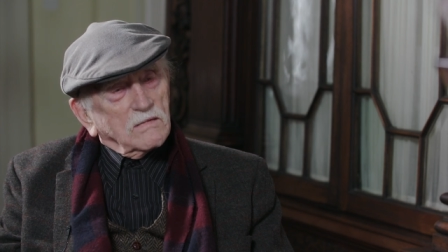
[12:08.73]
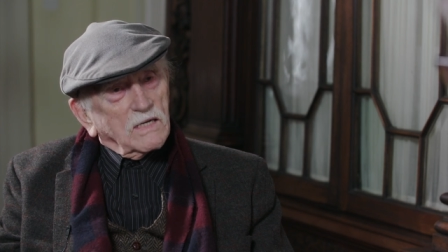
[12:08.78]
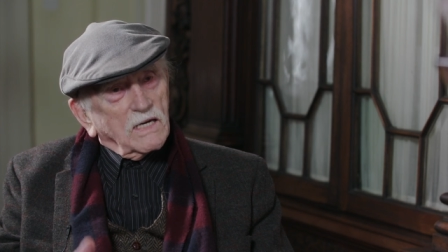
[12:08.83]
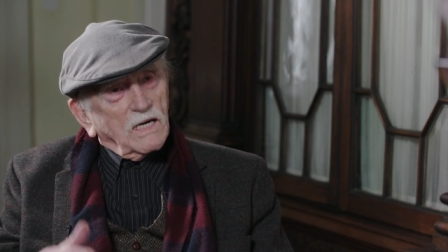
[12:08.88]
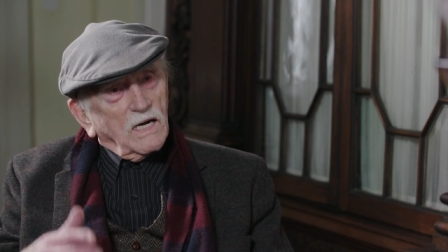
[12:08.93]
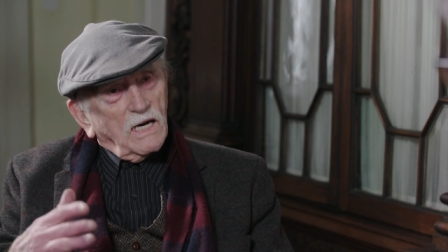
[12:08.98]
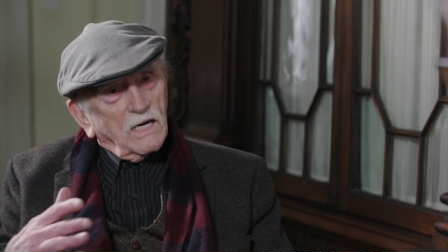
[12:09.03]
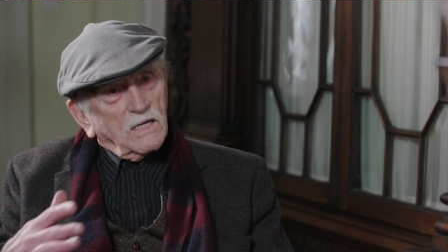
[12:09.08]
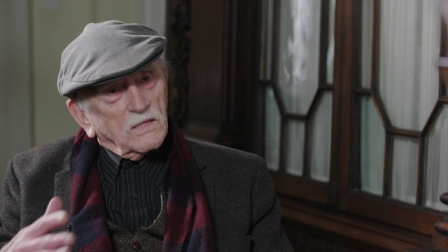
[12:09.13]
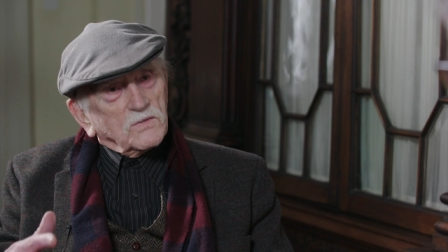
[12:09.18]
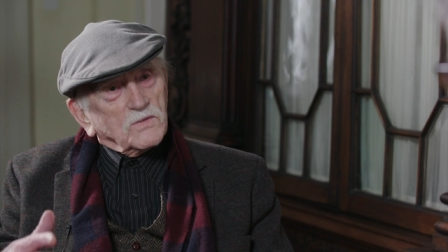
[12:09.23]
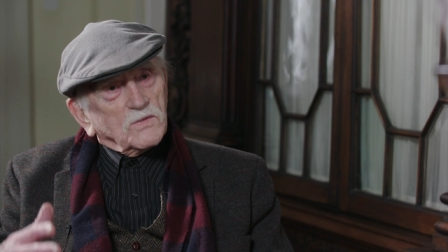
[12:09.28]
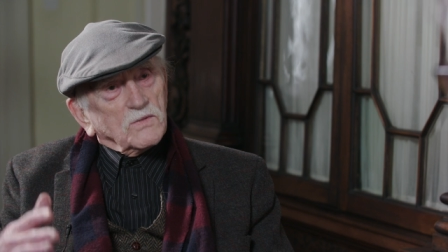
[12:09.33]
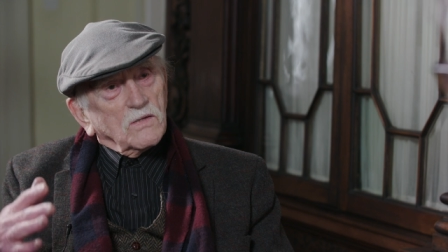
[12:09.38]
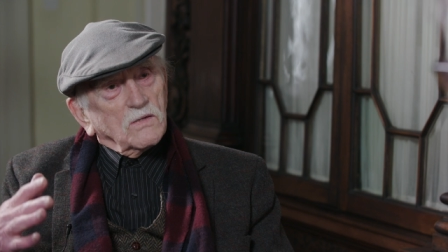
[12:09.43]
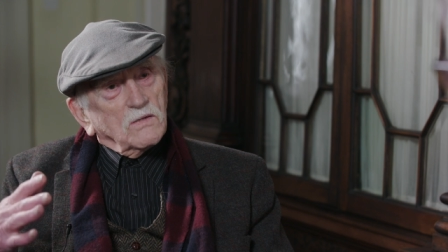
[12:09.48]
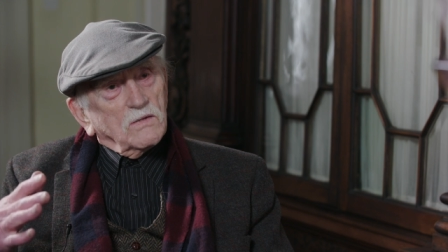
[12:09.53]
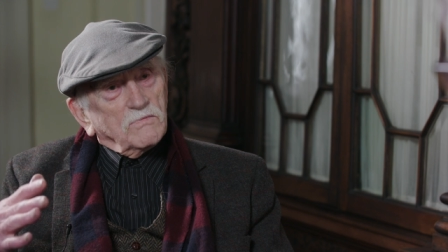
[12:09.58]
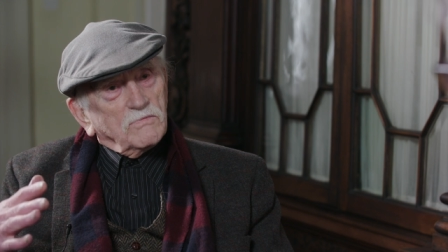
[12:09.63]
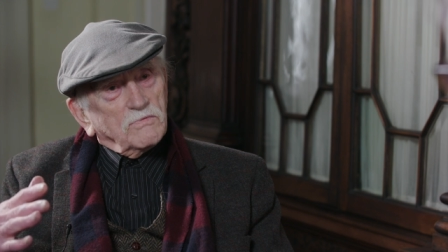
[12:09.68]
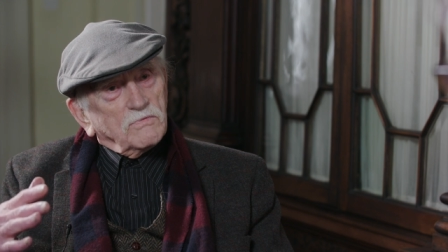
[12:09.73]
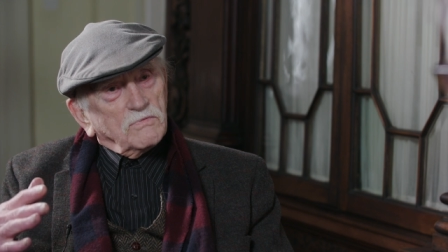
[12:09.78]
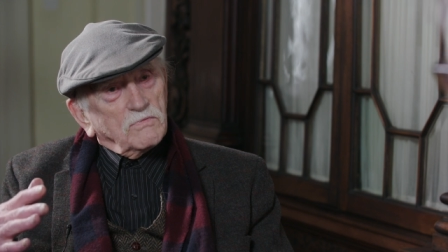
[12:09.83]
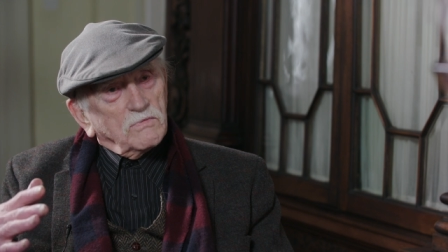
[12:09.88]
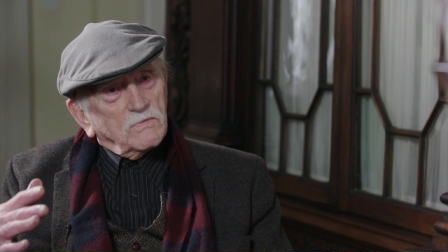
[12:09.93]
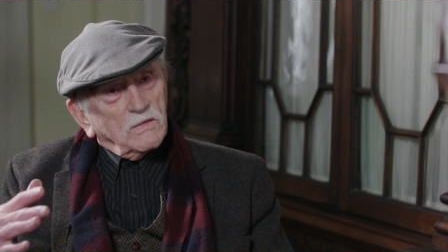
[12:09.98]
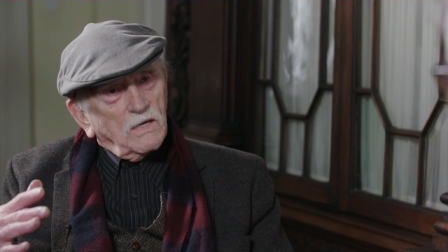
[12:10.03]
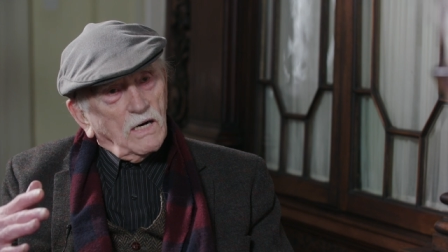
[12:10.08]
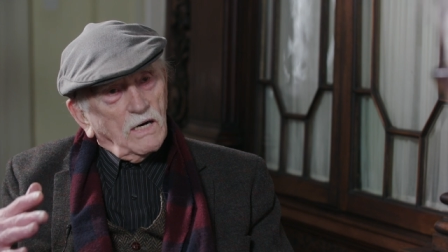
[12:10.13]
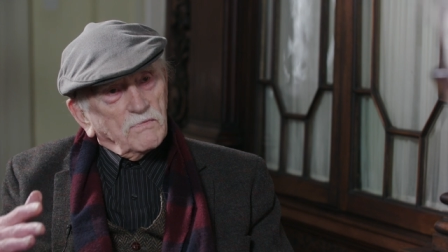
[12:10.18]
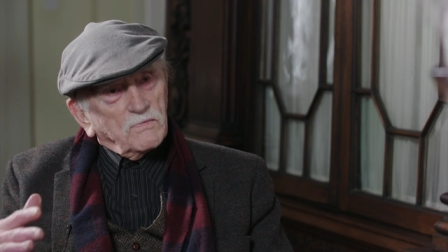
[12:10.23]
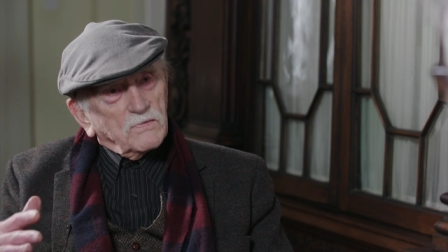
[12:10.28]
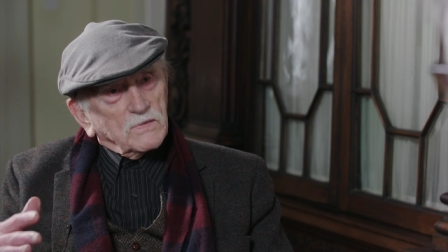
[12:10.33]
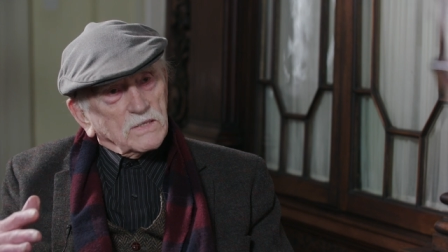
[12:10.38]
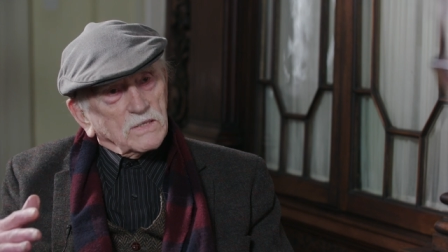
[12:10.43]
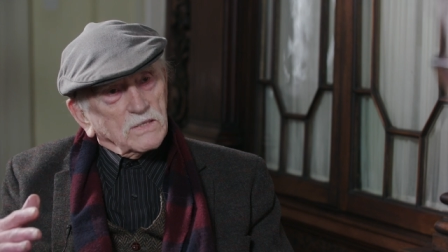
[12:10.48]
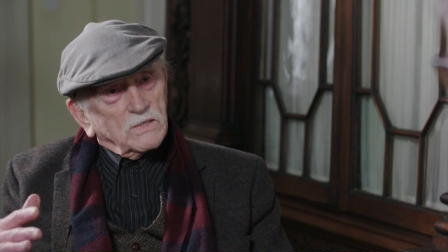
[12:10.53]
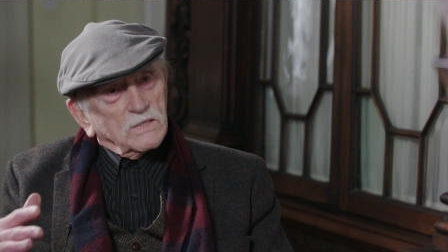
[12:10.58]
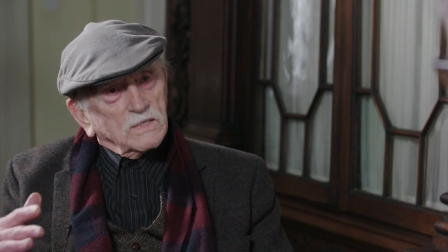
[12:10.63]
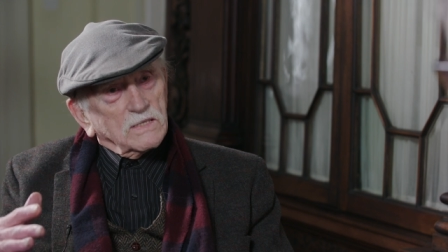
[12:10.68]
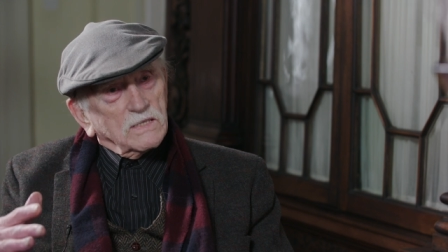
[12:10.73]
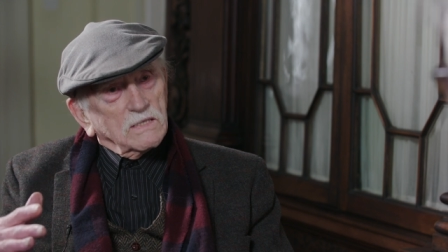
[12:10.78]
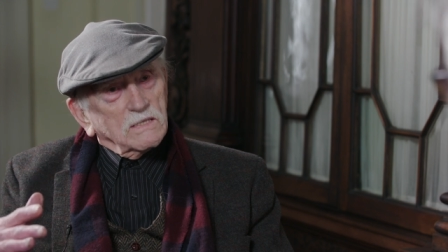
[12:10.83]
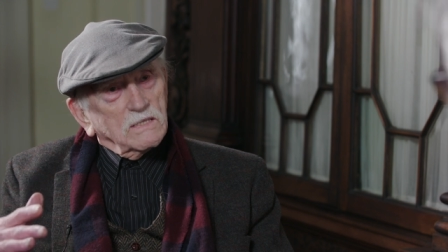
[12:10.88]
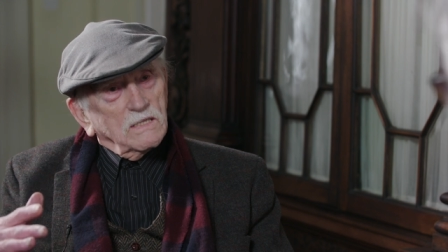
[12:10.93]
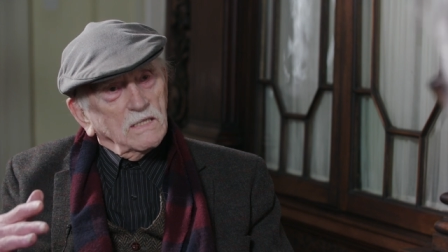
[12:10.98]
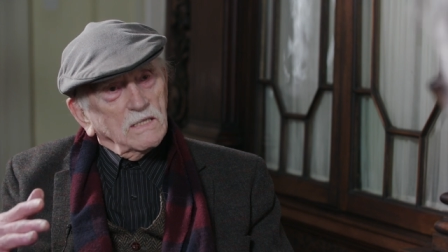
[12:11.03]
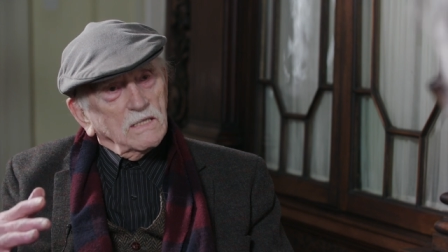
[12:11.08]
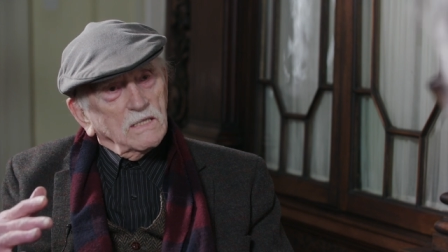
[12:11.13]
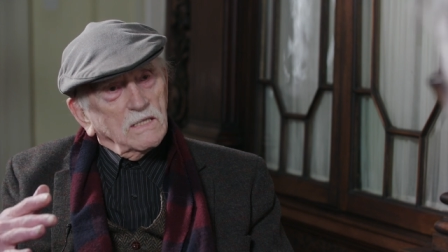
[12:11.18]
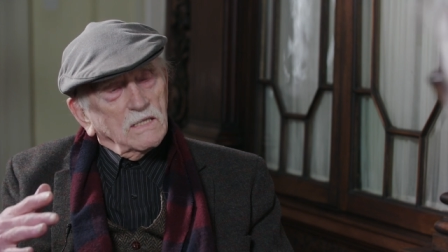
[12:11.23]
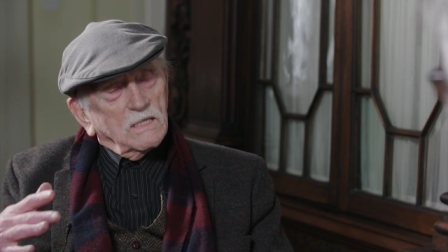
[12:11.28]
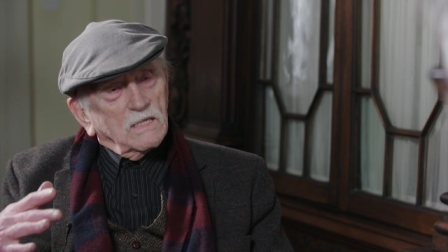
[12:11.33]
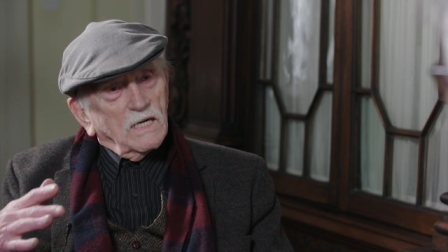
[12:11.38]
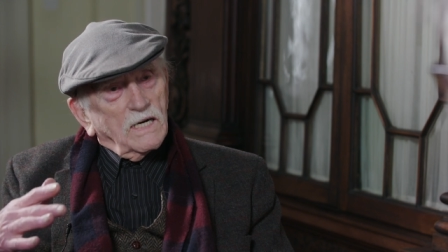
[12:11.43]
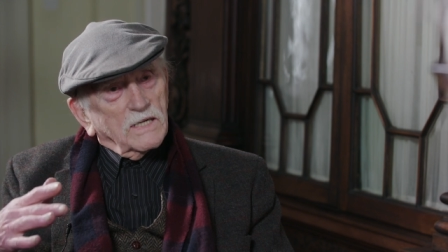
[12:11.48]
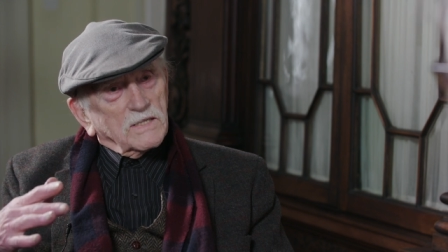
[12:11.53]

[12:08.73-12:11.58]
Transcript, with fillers: cadre of officers mm-hmm.